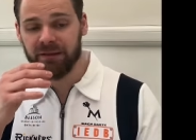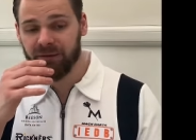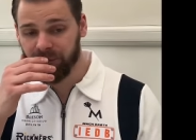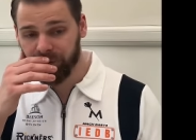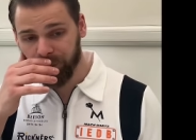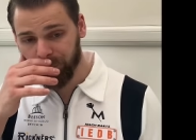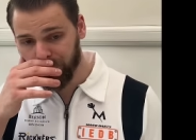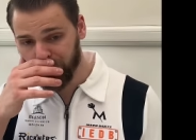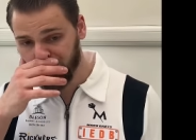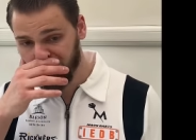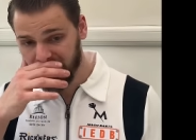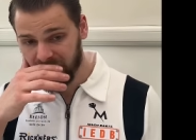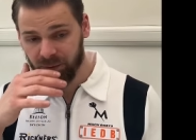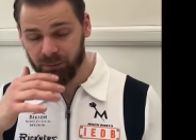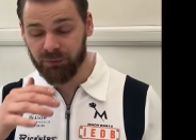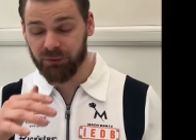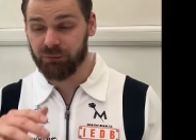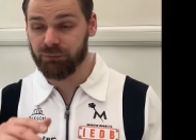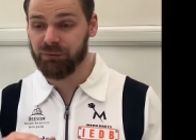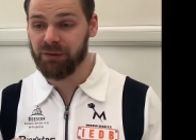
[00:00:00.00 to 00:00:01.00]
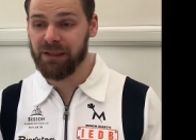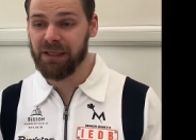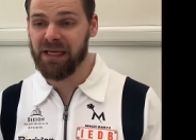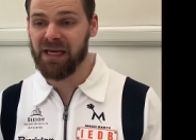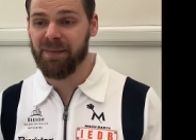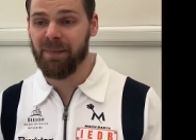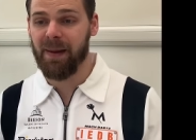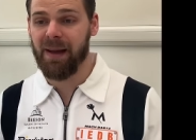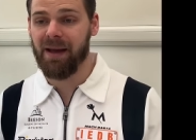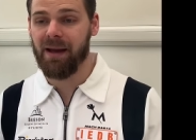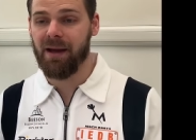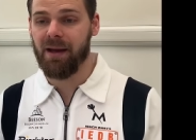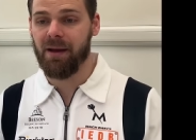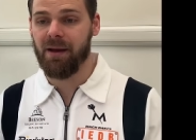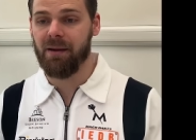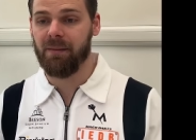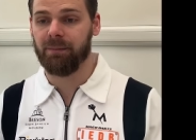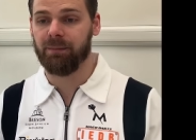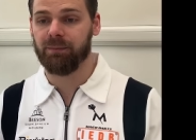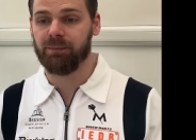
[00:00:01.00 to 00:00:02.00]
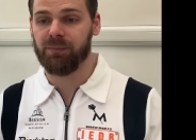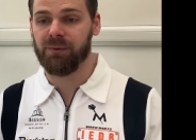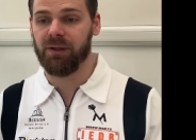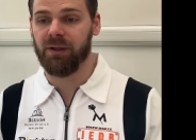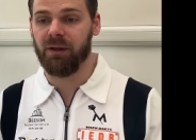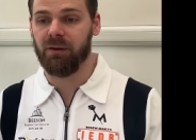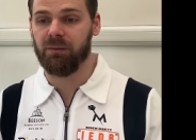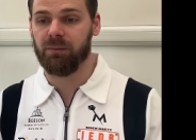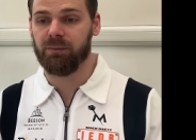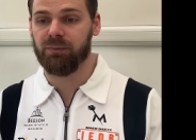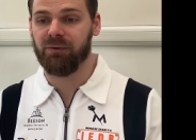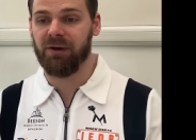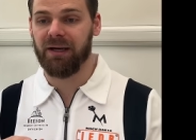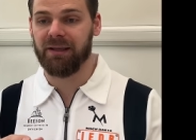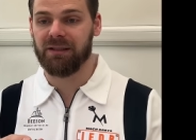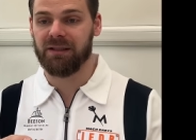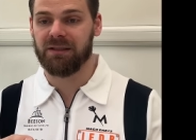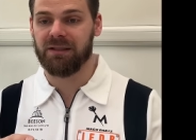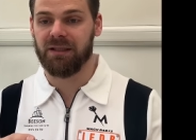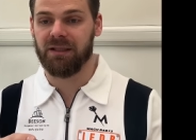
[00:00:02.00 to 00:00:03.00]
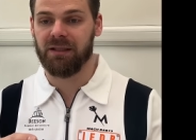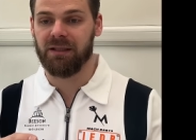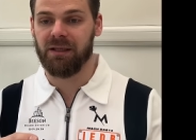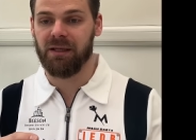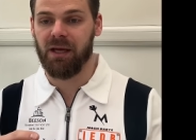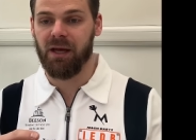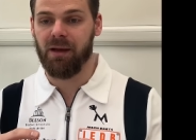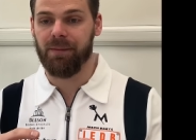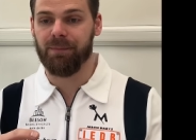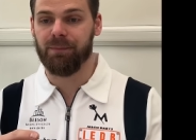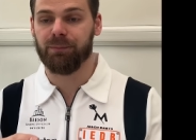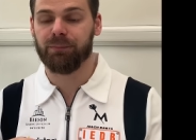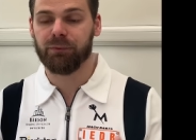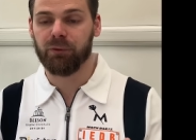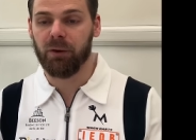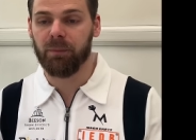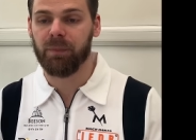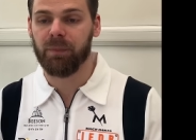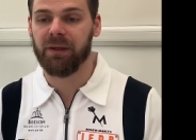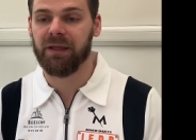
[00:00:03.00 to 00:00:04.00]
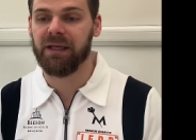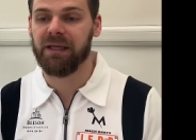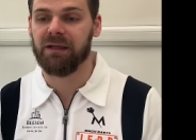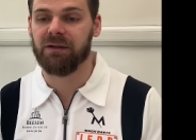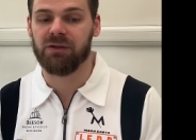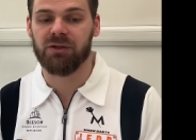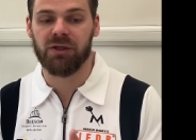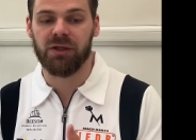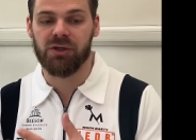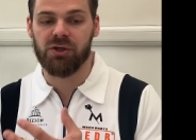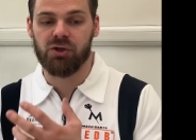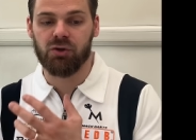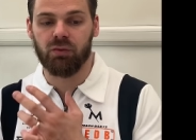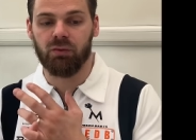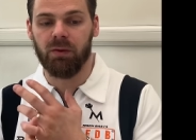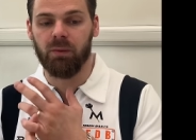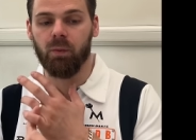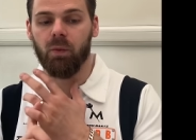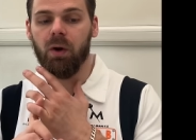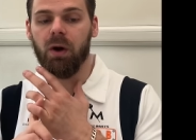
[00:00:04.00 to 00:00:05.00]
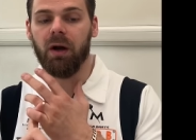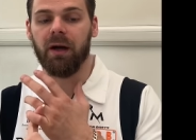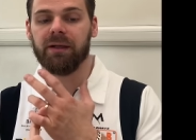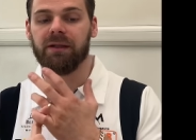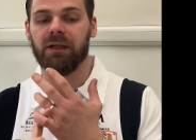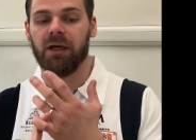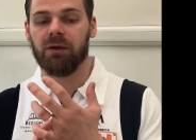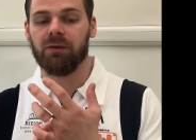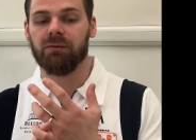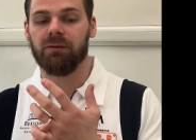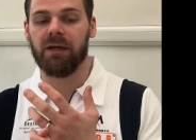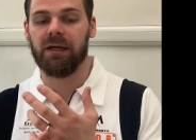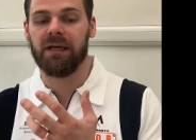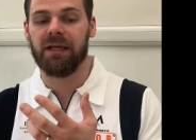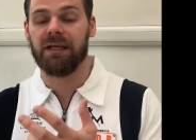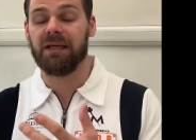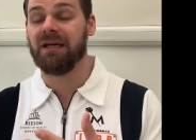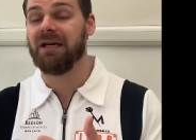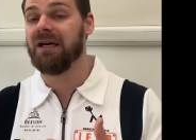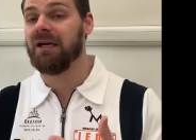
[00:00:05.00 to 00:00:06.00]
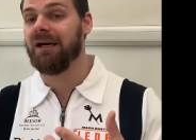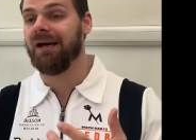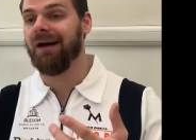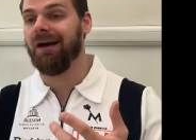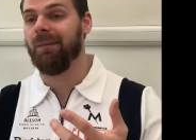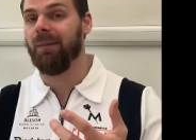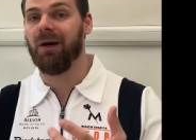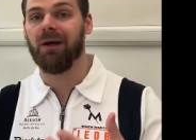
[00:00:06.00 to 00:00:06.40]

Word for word: four was really about, you know, practicing properly, ensuring what I'd done already, I